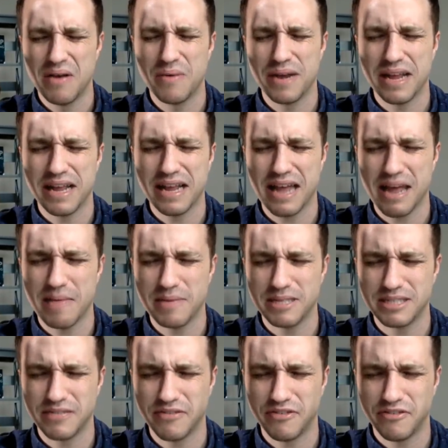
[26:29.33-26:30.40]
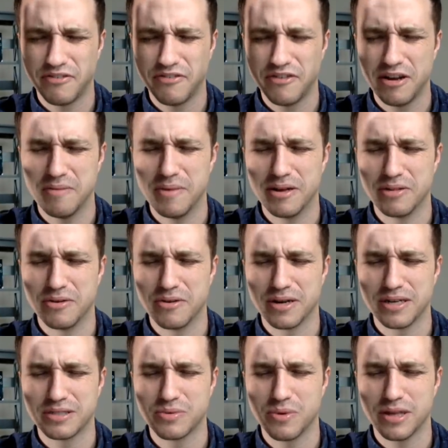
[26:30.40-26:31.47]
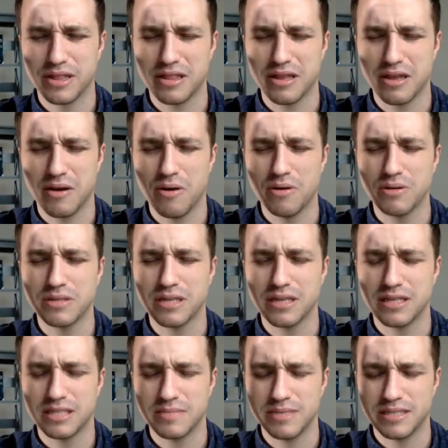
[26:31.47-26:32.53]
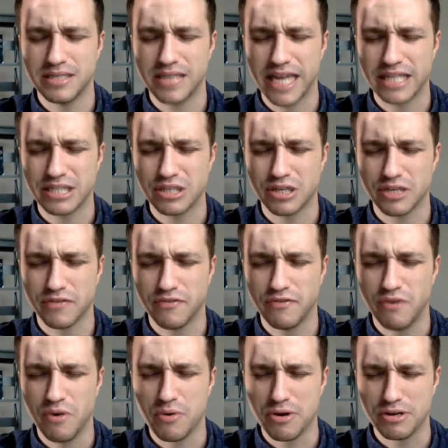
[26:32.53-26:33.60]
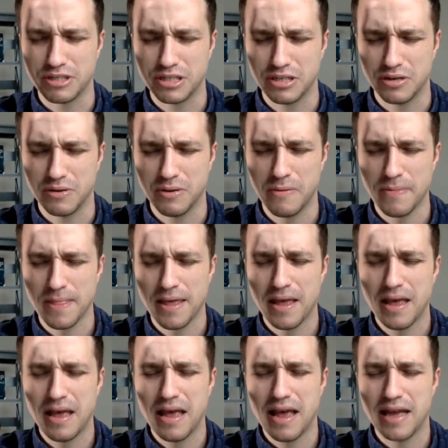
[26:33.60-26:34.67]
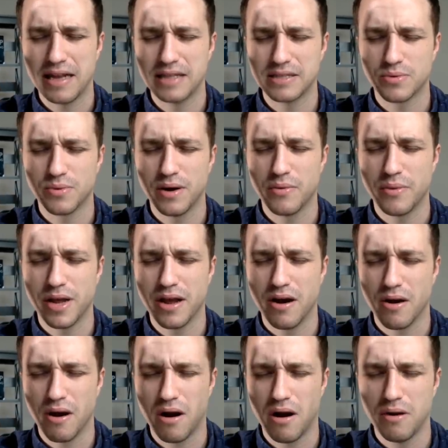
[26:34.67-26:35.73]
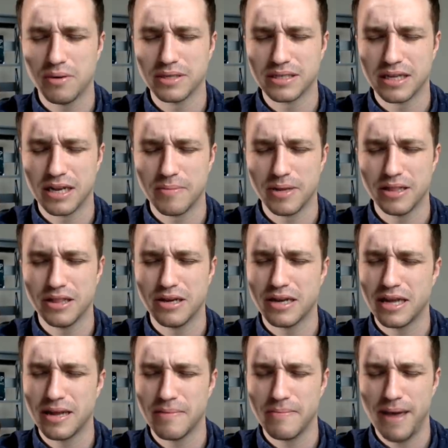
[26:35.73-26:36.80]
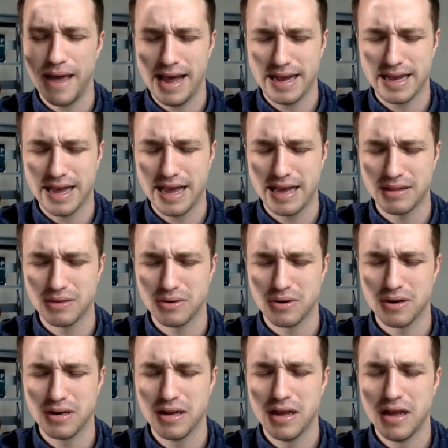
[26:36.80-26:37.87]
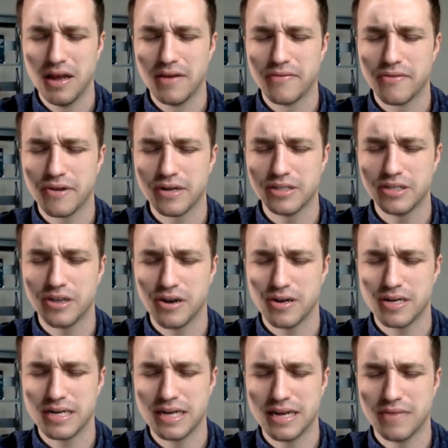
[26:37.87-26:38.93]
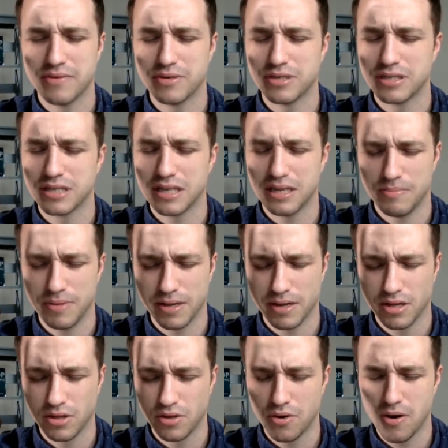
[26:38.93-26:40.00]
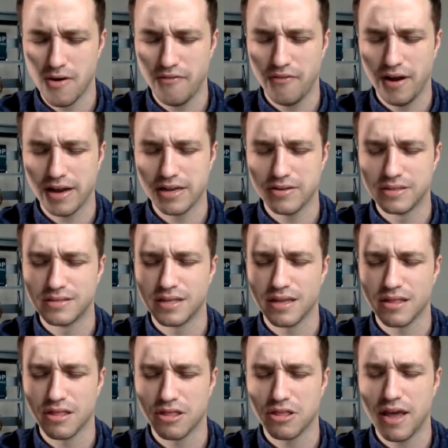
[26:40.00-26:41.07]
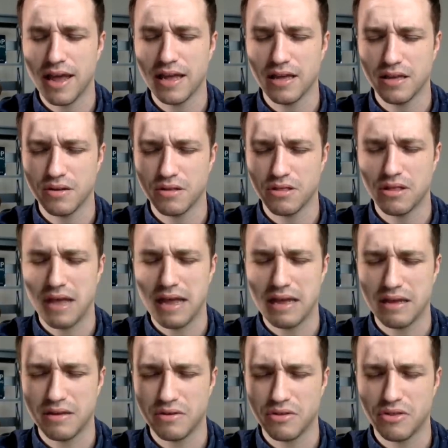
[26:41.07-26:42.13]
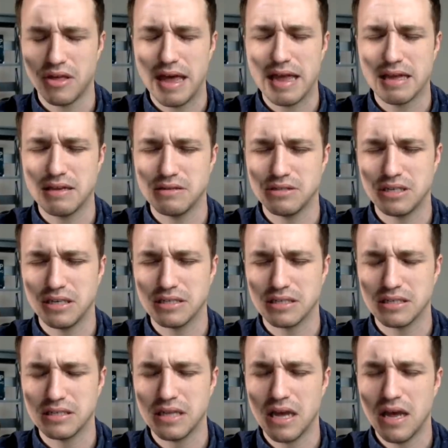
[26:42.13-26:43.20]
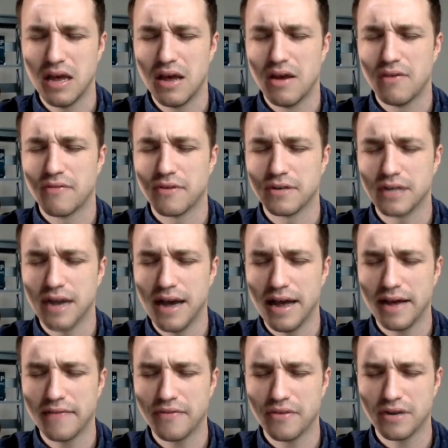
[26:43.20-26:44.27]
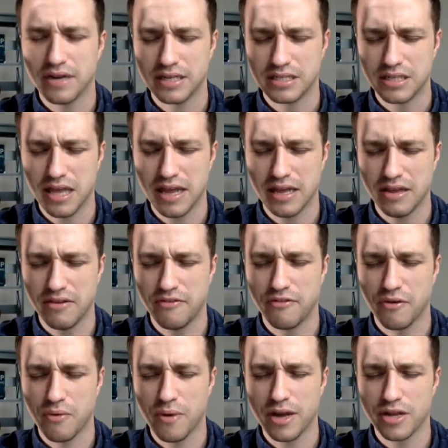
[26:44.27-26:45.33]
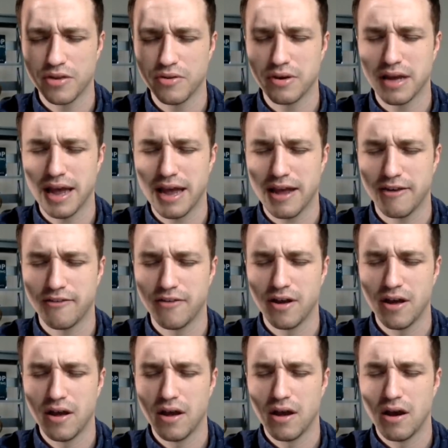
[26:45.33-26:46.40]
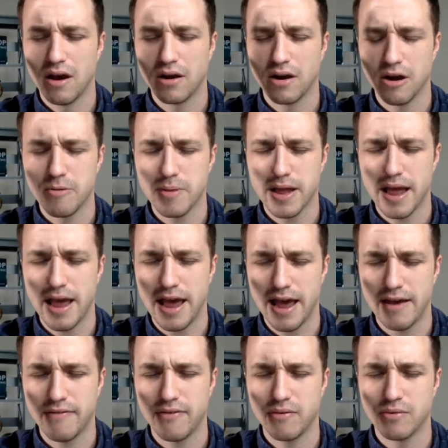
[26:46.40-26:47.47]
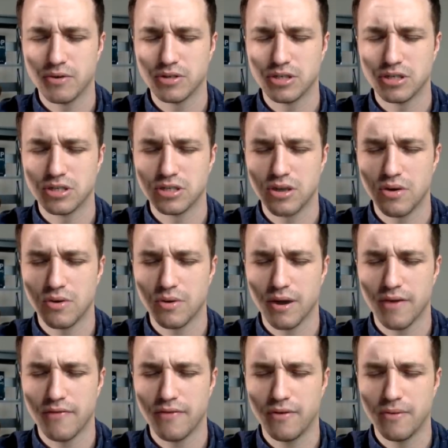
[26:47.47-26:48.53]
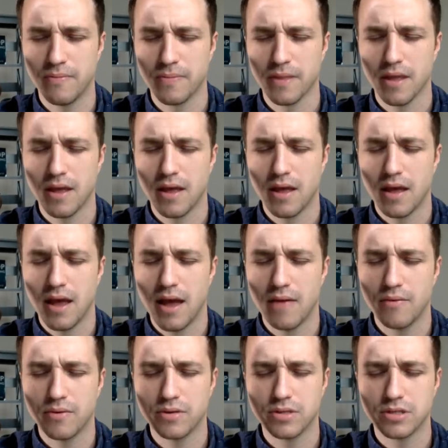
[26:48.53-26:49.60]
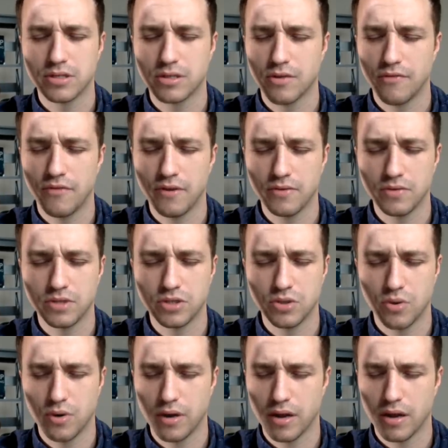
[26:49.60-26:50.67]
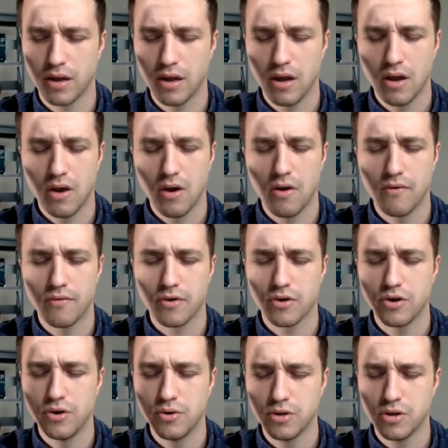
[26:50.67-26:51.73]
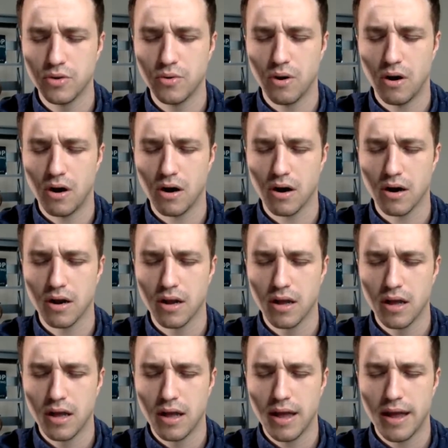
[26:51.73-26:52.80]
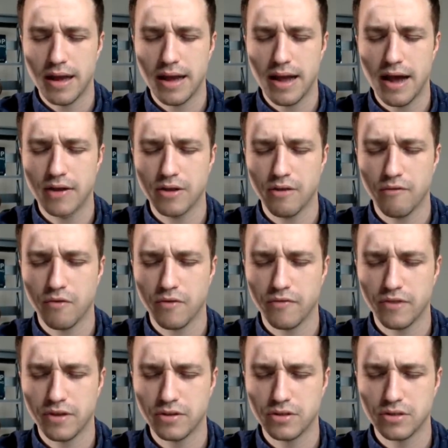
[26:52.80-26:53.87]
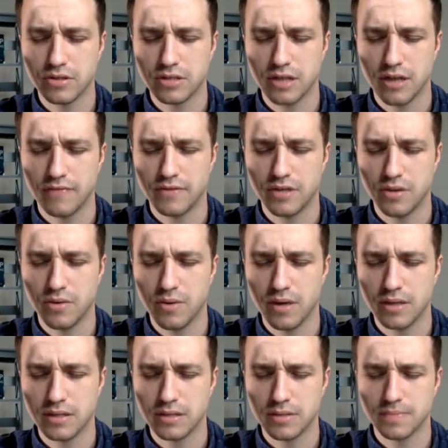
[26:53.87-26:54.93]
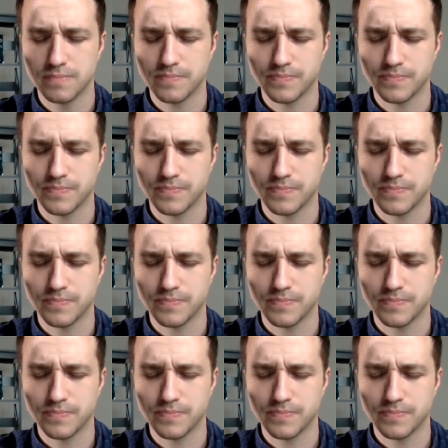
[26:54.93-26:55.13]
when he came is the fulfillment, Lord. It's what the Old Testament saints looked forward to. And it's what we are always going to be looking back at, Lord, for eternity. And we're just going to be glorifying you and saying, thank you, thank you, thank you, Jesus, for dying for us. Thank you for what you gave on our behalf. And we're just so grateful. And we're just so filled with joy over who you are and how you've revealed yourself to us